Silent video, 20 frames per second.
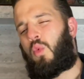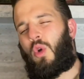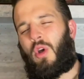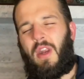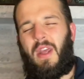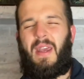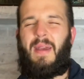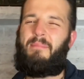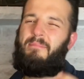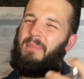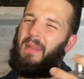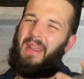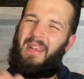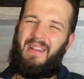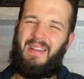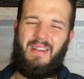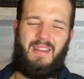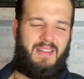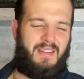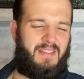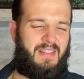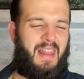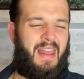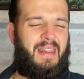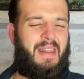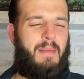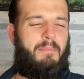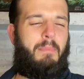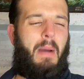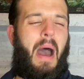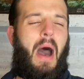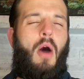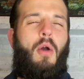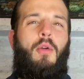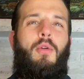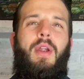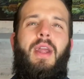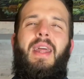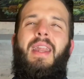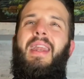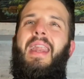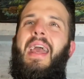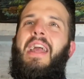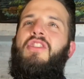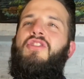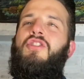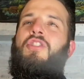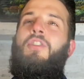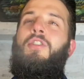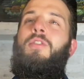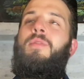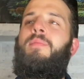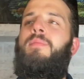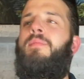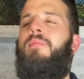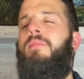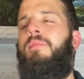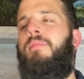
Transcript: woody, slightly powdery in nature.